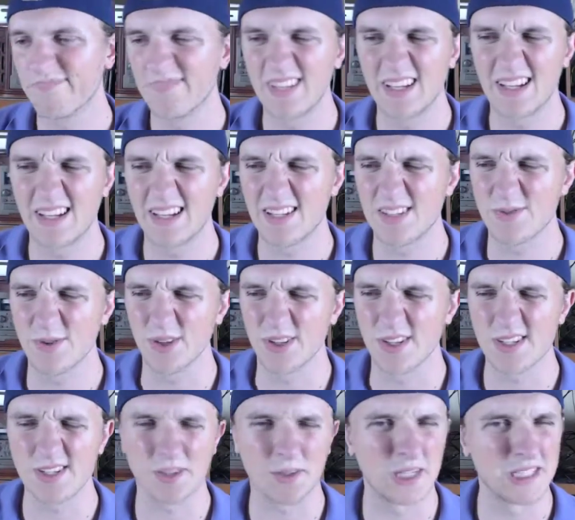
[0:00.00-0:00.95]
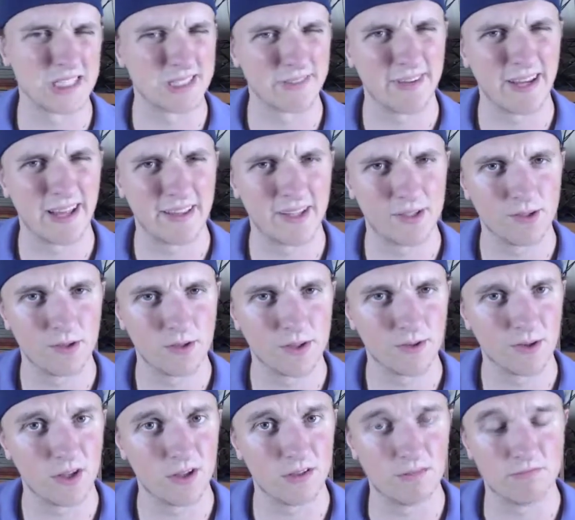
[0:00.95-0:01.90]
It's really just a question of how they do on the
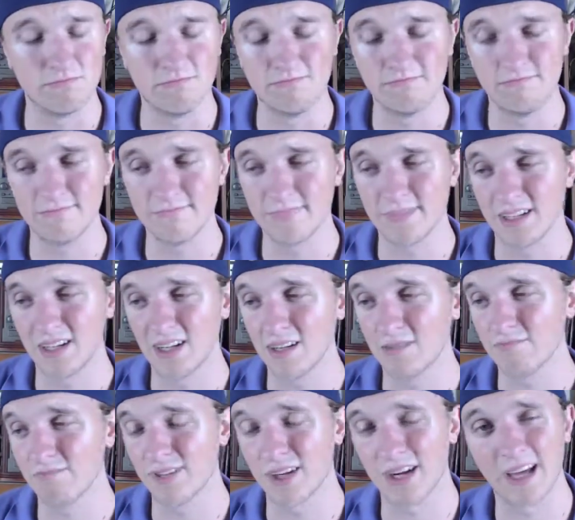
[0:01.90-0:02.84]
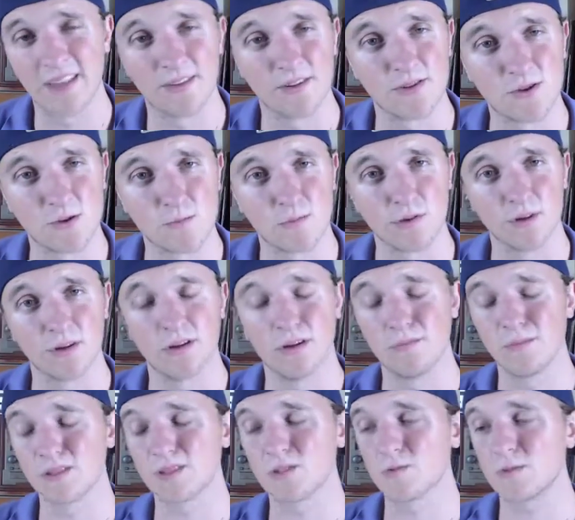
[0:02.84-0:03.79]
road. They're not in the
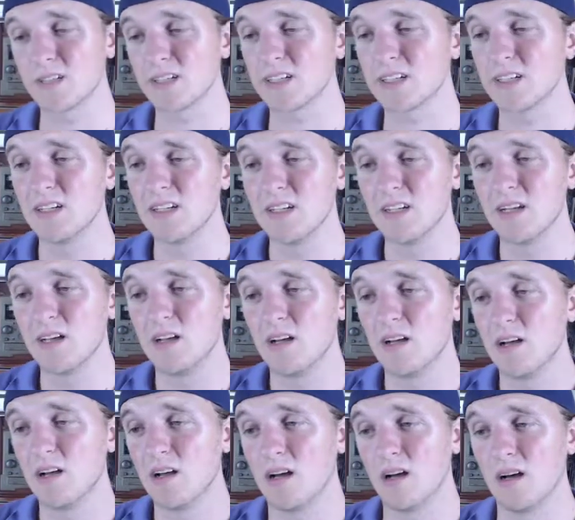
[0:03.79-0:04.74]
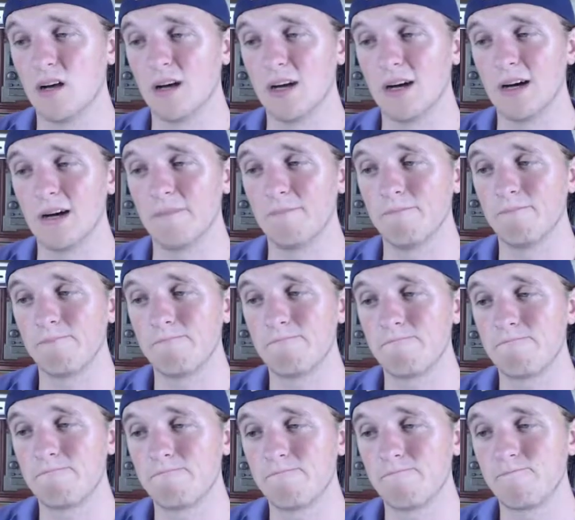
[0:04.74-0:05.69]
Superdome this week.
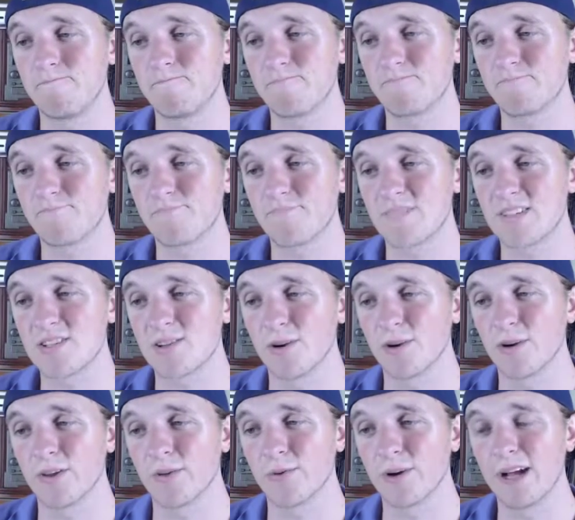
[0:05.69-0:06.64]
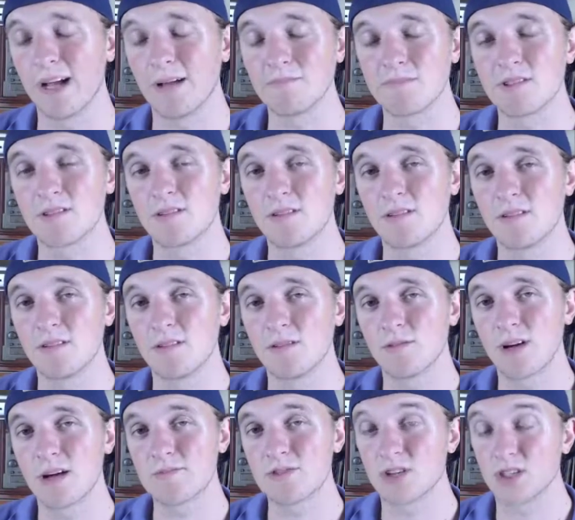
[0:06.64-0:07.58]
So are the Rams? The
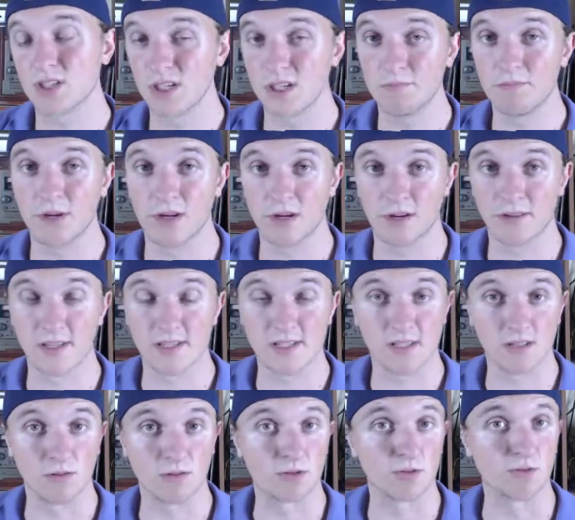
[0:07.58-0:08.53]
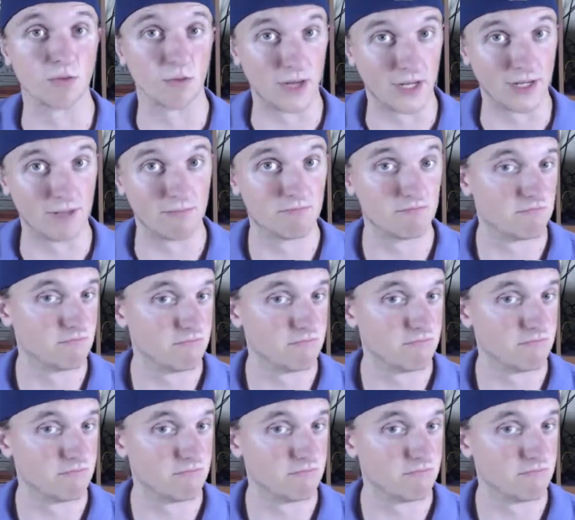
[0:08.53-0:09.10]
Rams are good, but are they still great?